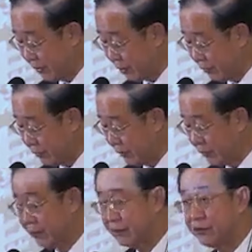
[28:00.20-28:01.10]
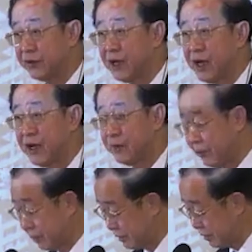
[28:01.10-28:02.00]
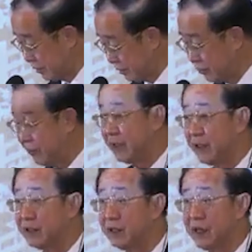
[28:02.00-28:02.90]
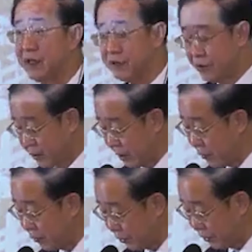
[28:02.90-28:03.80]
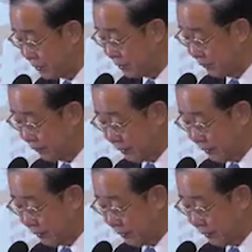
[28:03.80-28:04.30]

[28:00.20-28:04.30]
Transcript: rail linking three international airports.